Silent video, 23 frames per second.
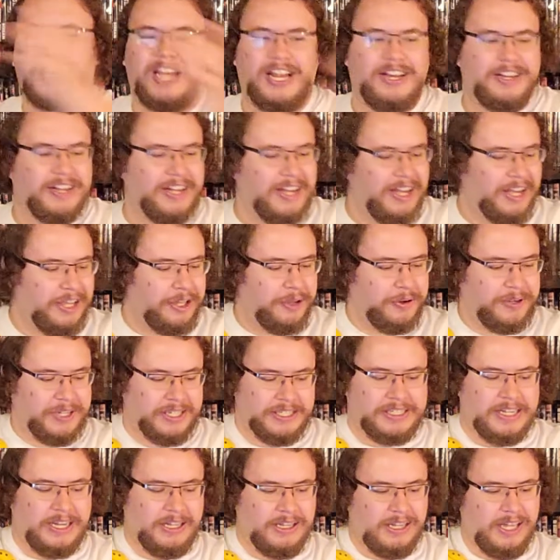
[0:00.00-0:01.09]
and you can
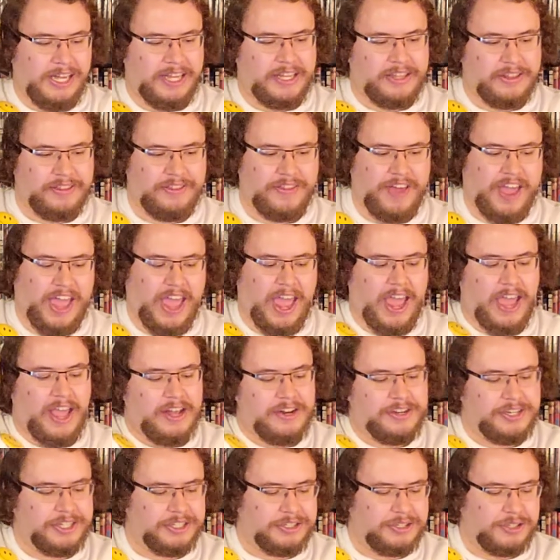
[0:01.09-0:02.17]
tell like the
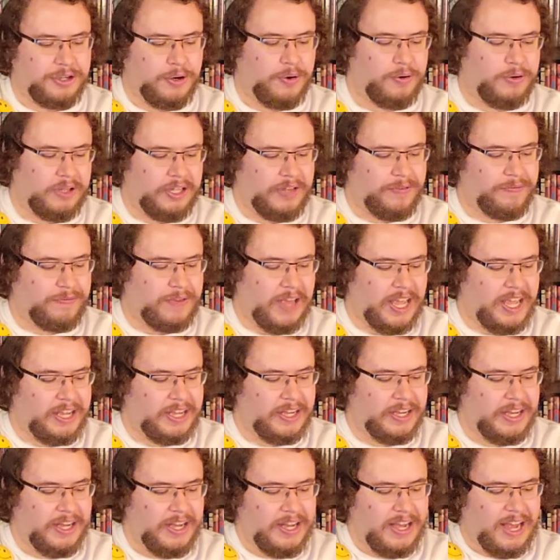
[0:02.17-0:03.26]
hand is totally
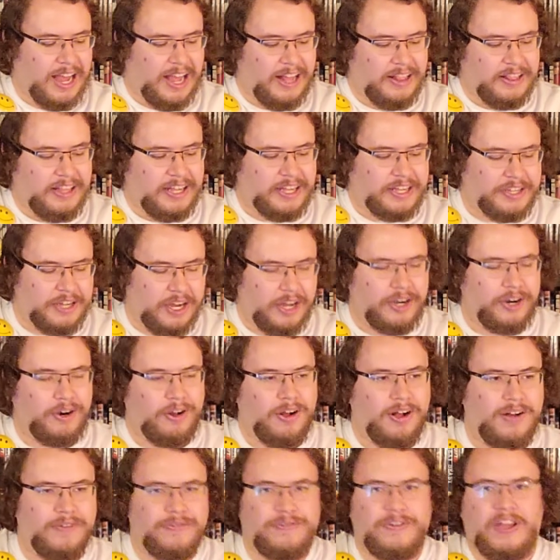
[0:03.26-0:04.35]
fake and they cut it
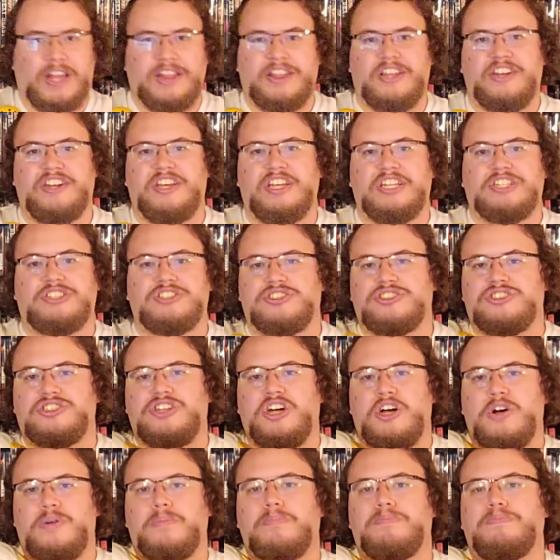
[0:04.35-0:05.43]
off and then he just
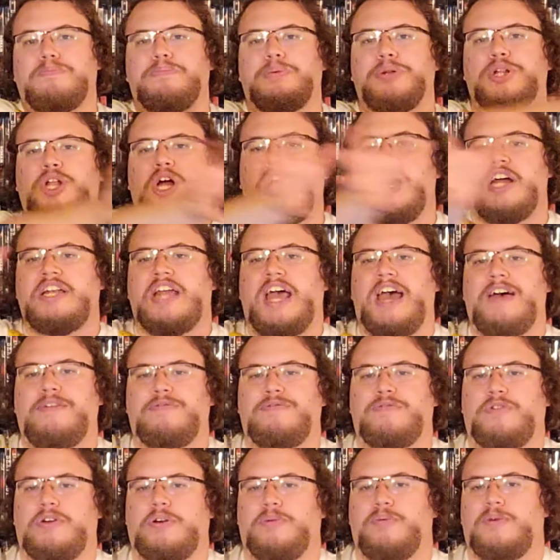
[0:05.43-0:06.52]
blood
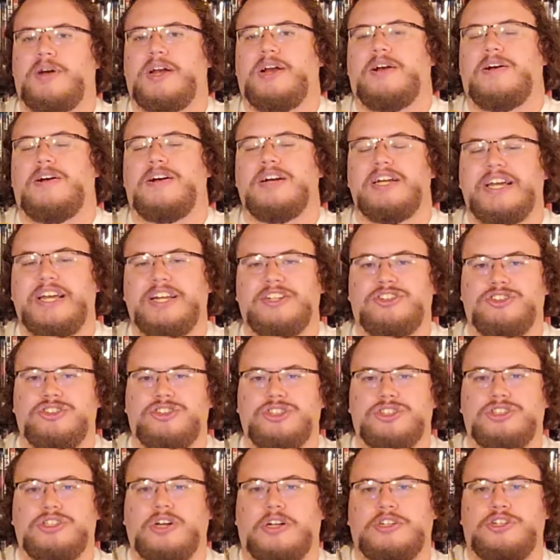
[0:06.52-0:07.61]
everywhere. It's
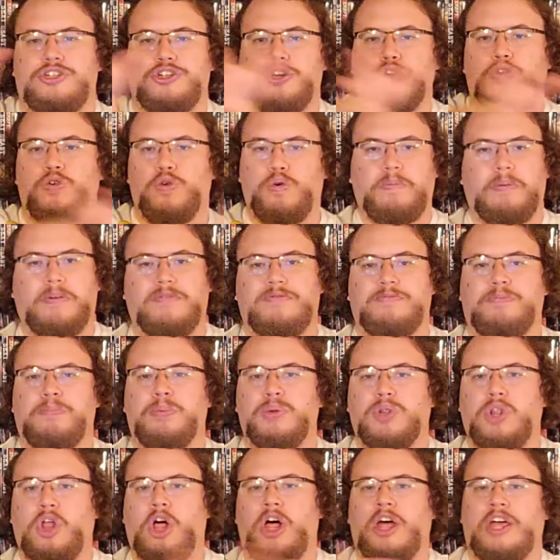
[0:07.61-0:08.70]
just a tube of
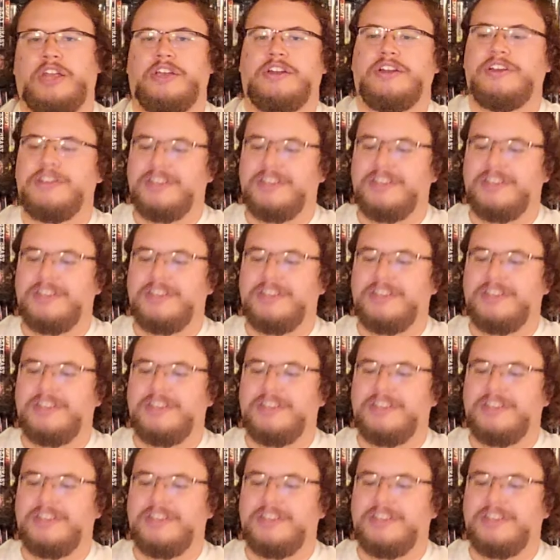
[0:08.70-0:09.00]
blood.